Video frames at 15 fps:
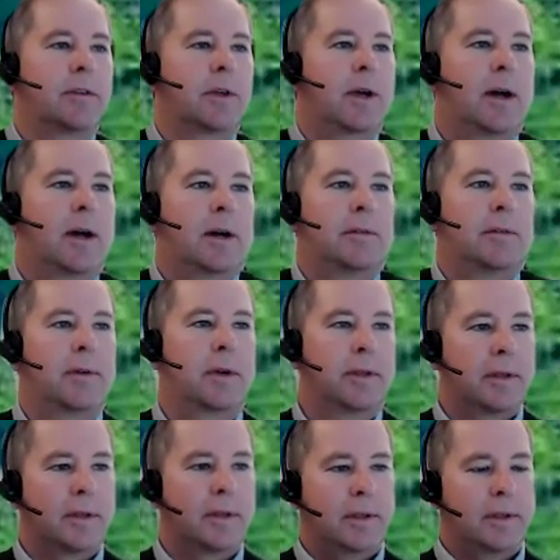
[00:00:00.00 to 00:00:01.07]
I've
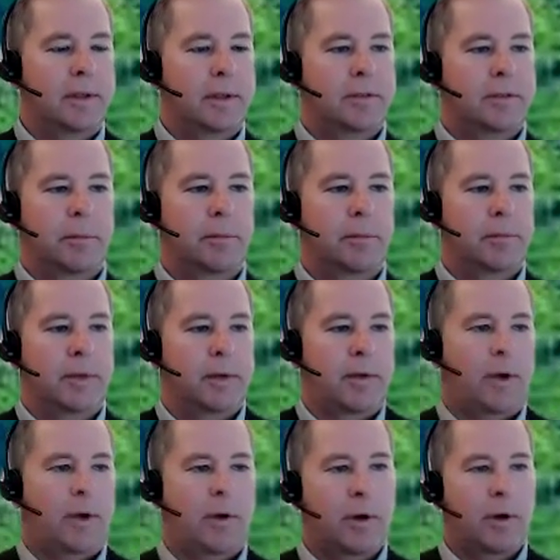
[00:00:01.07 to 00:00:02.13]

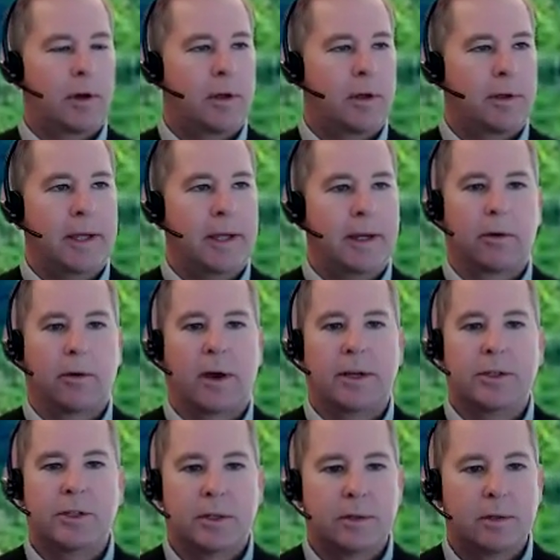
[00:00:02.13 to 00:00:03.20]
heard it called
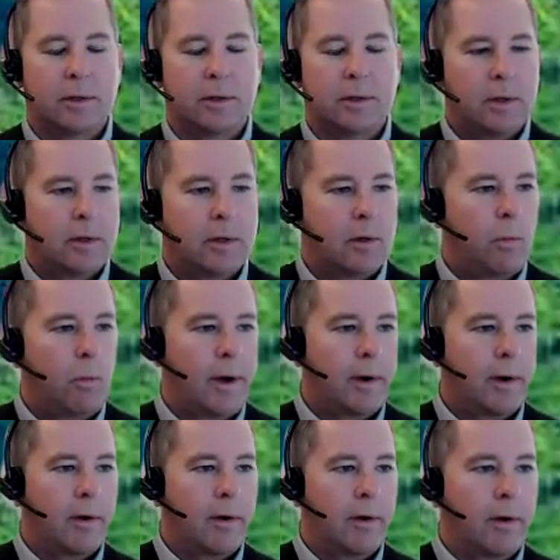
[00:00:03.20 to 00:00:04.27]
integration,
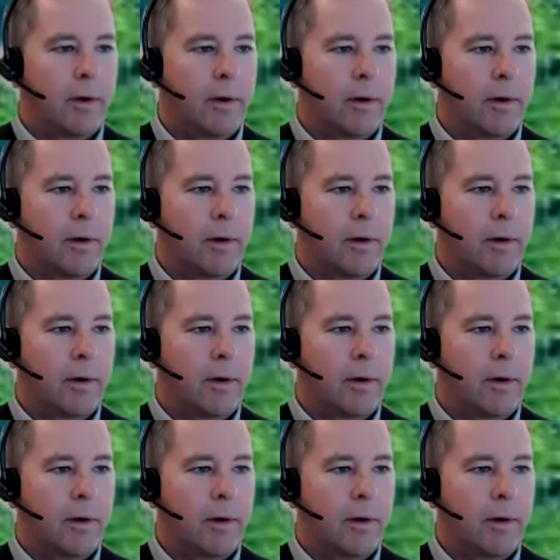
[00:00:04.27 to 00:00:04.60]
where,